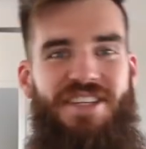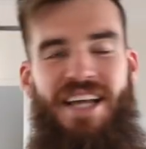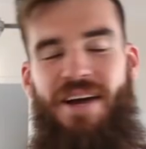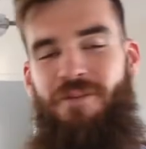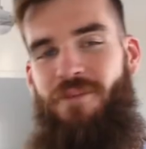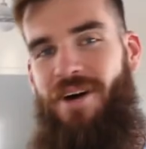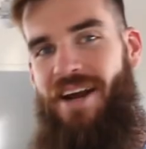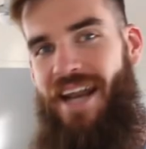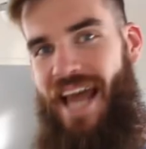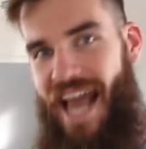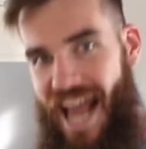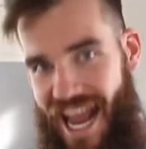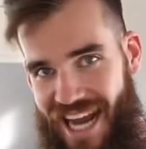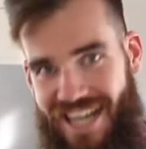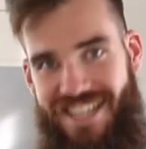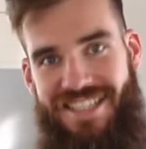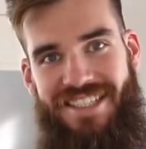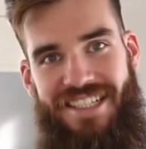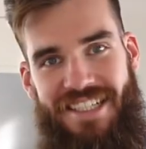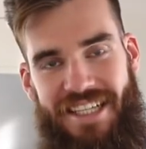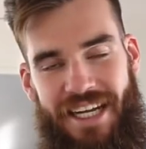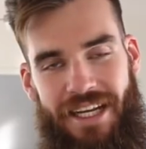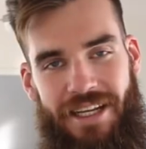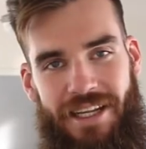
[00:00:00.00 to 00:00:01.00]
someone
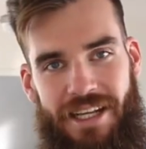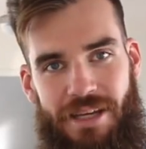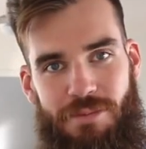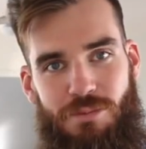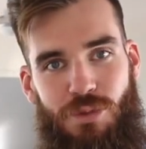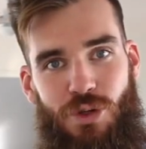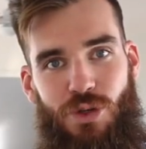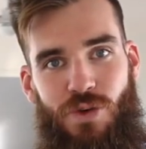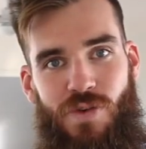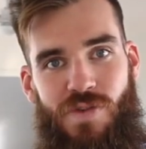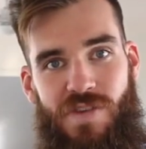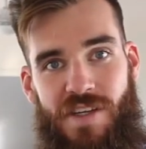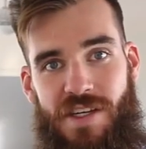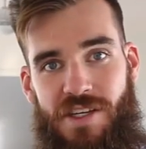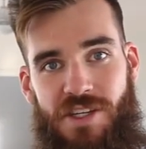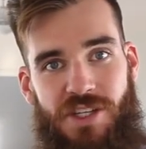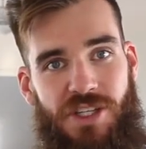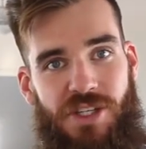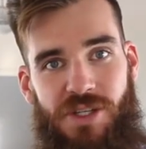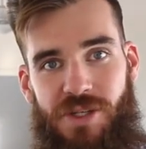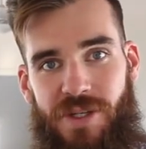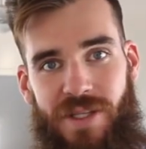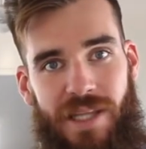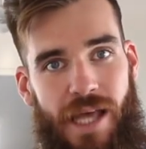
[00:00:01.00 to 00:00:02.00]
accidentally moves
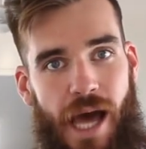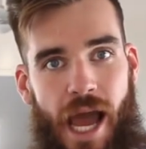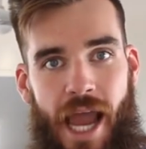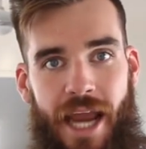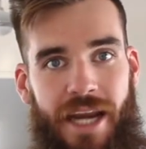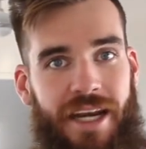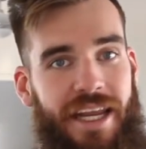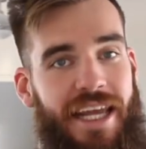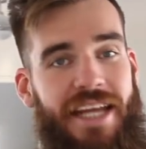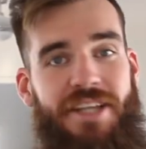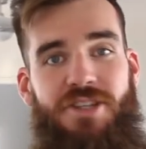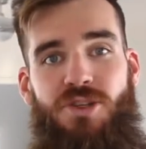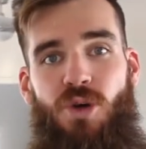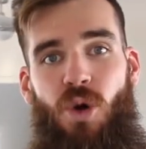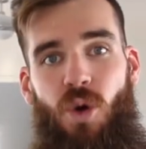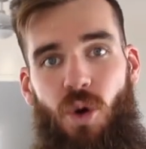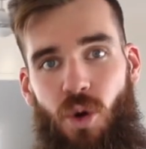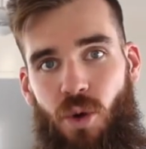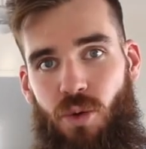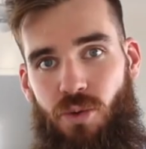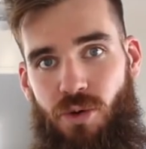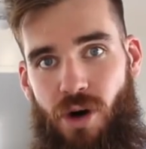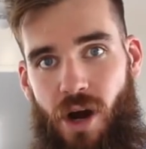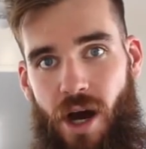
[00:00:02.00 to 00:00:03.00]
into your lane, it's
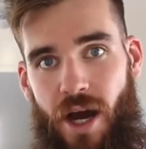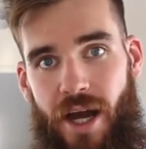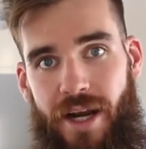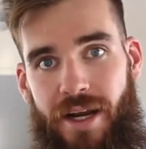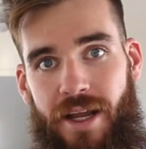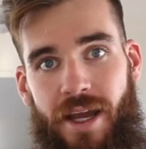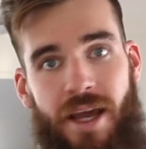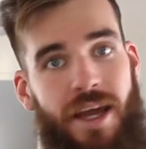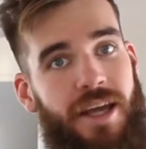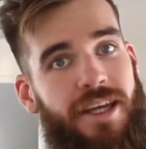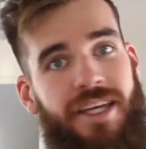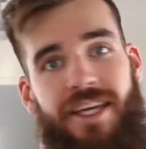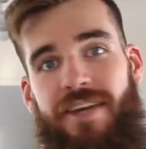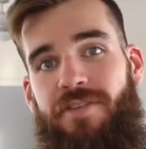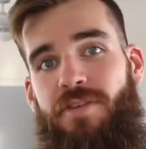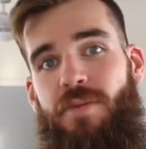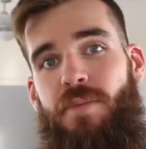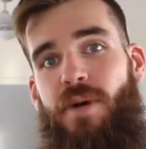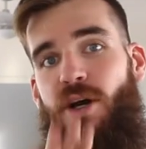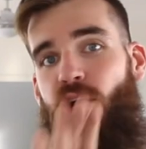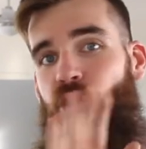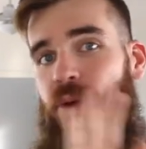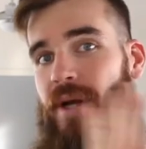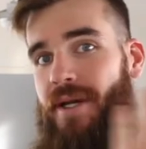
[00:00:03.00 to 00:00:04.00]
all right. Give
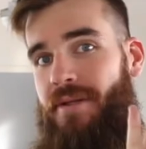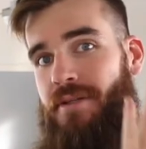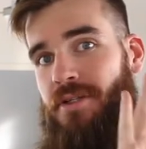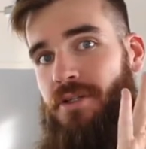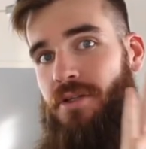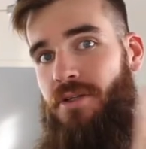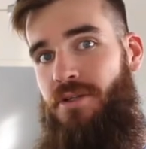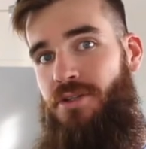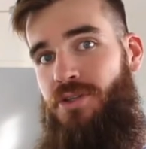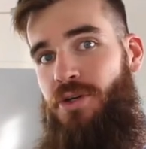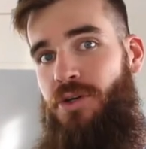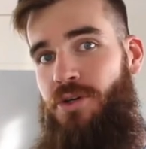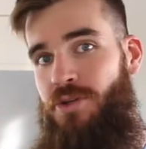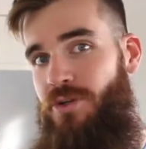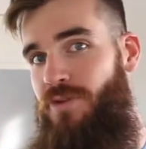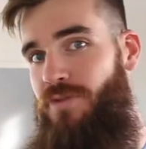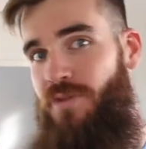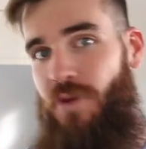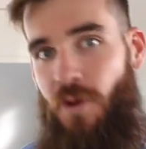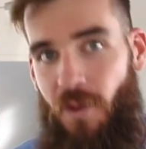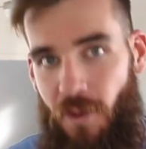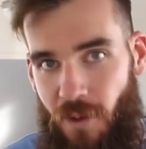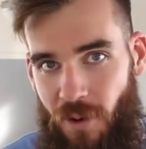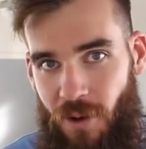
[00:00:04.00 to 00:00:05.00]
them a quick little toot of
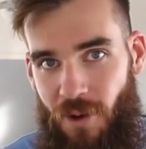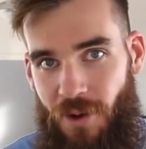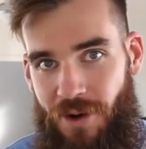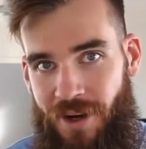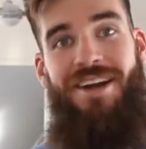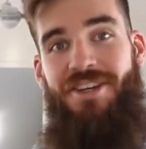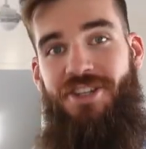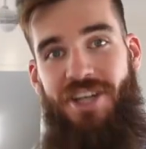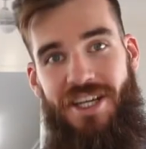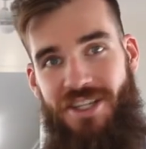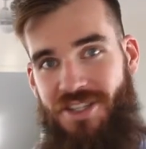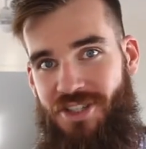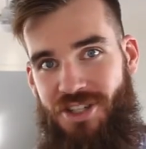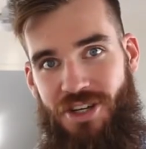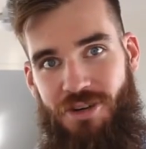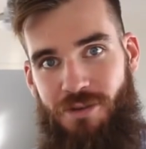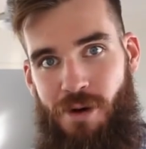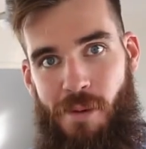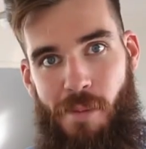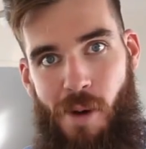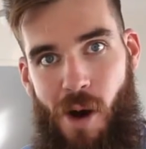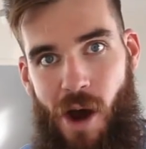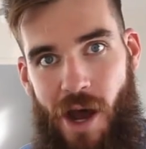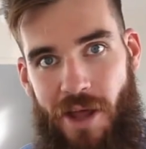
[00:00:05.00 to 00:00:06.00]
the horn just to
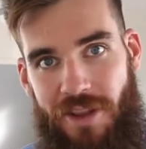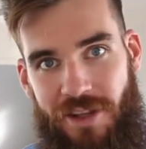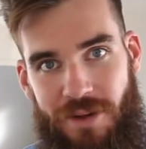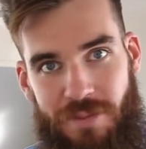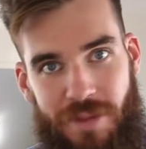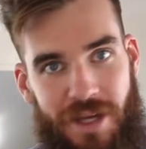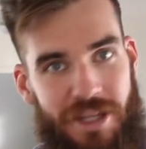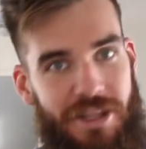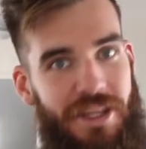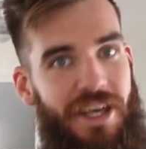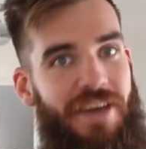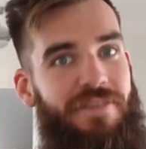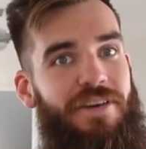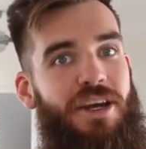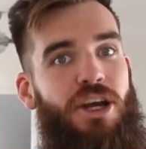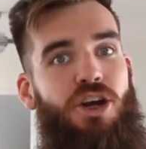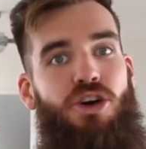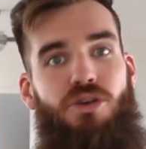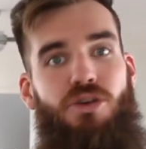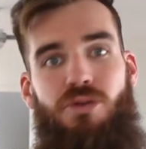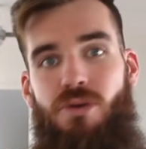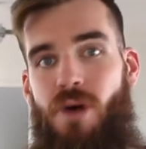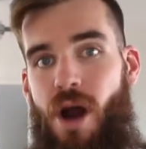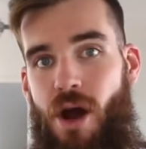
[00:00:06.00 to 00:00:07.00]
remind them that they've
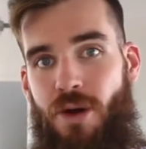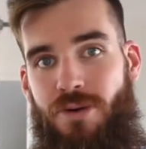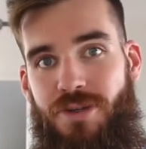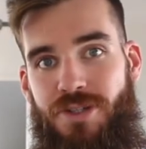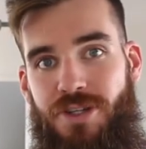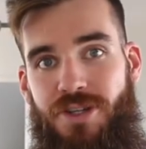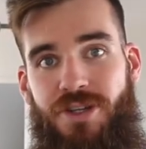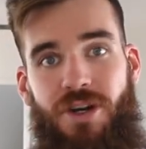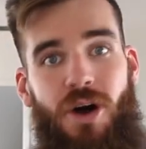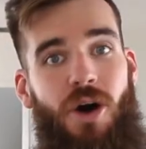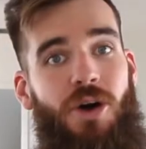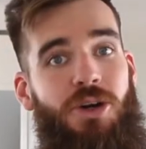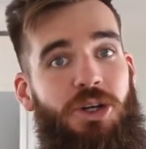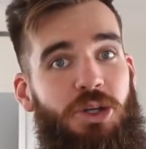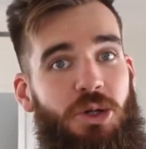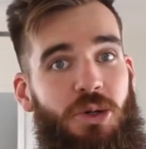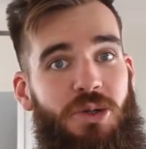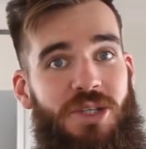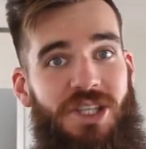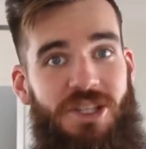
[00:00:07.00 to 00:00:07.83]
encroached on your